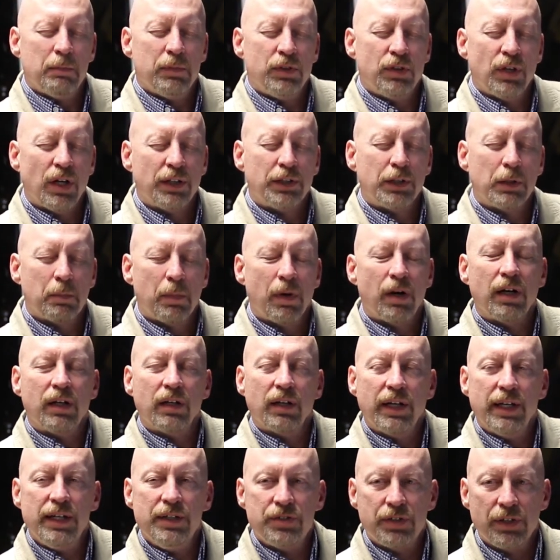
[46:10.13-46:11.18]
Dr. Mark
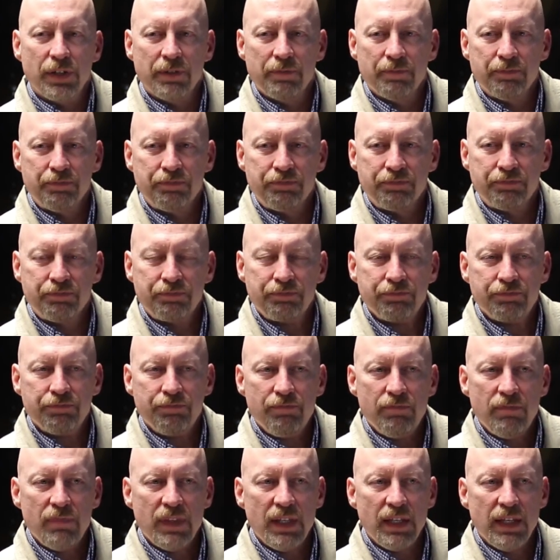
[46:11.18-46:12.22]
Laser,
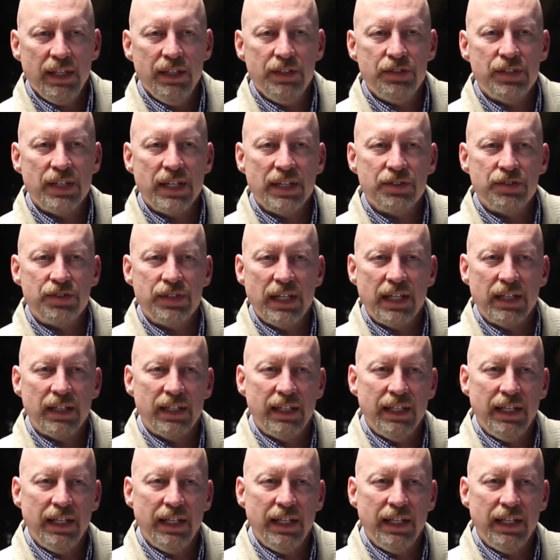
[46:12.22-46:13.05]
he says that